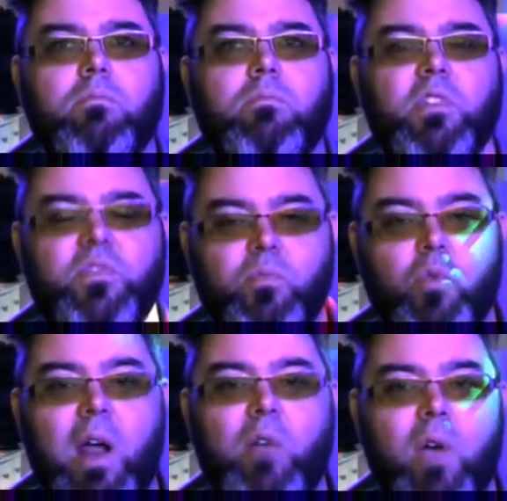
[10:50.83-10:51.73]
Is from
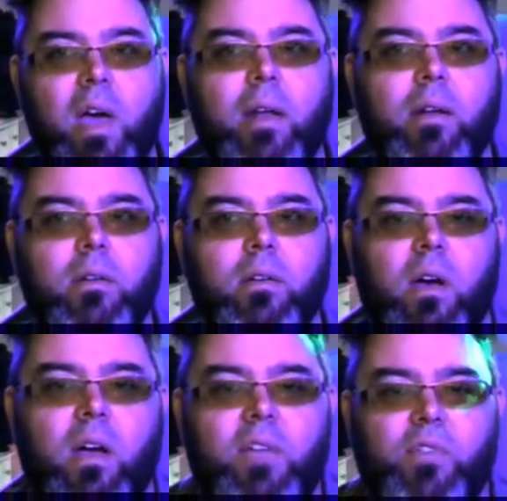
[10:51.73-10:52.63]
what I read.
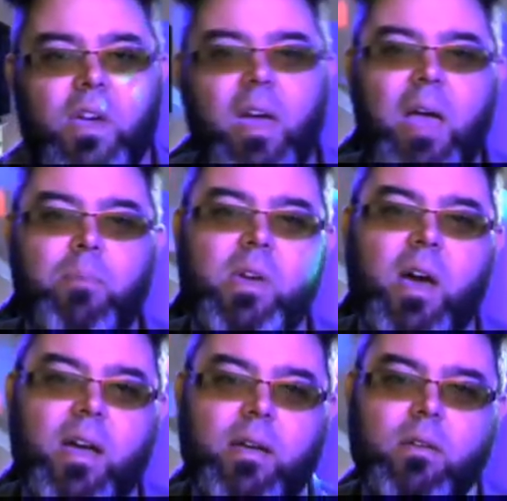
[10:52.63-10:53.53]
If you get
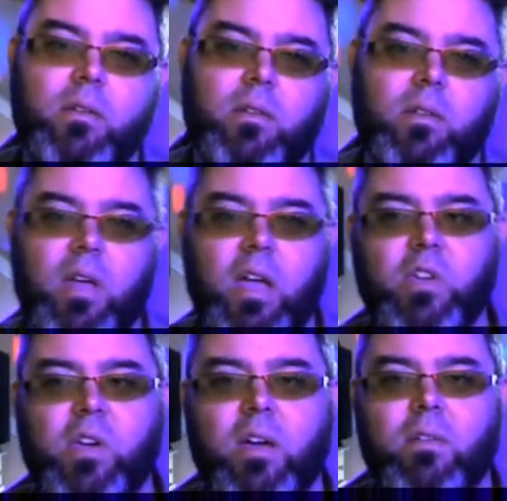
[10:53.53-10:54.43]
API and you
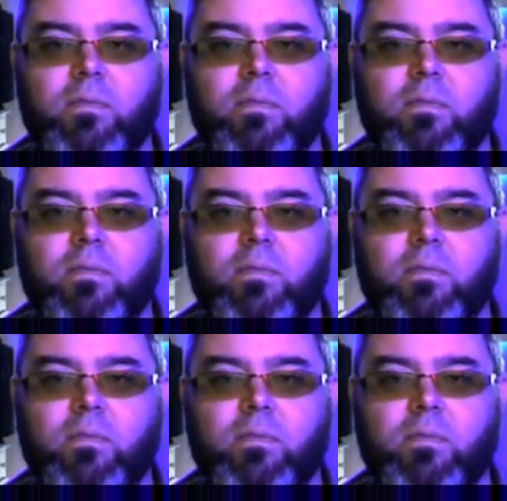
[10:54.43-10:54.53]
get